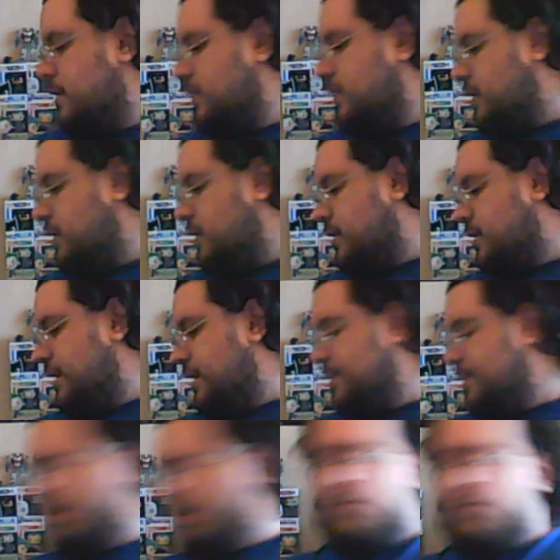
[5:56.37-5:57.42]
luckily,
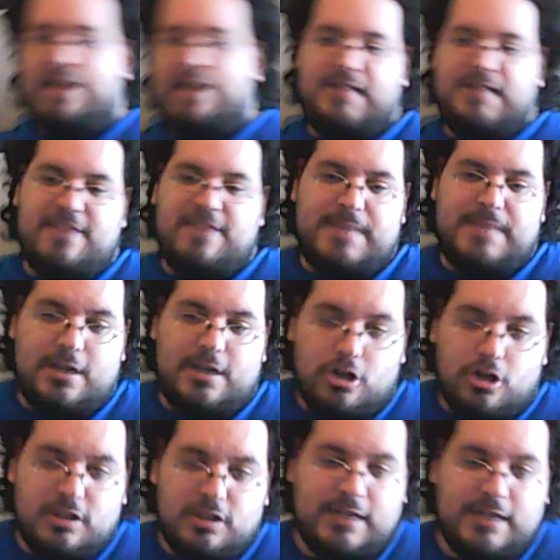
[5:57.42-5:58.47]
my wife gave me an
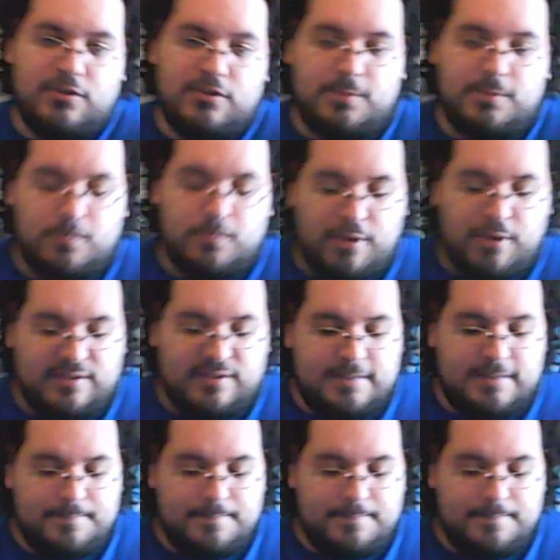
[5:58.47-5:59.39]
early Christmas present